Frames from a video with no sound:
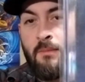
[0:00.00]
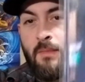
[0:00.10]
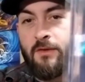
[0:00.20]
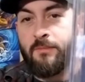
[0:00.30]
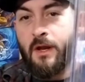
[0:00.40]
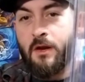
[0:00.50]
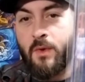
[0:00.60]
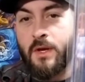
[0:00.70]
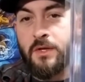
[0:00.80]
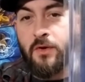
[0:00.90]
My
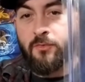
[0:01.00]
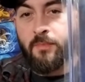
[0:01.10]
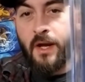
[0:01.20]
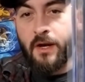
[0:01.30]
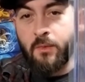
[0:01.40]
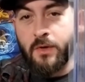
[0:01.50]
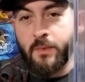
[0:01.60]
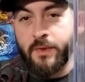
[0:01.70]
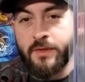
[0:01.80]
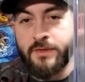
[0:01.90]
Spider-Gwen Ghost Spider
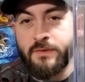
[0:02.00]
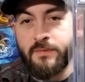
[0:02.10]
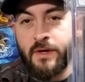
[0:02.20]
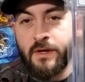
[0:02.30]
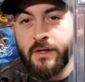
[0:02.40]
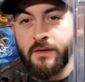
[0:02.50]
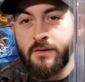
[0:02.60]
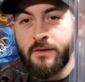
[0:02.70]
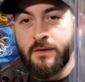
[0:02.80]
1-100 variant.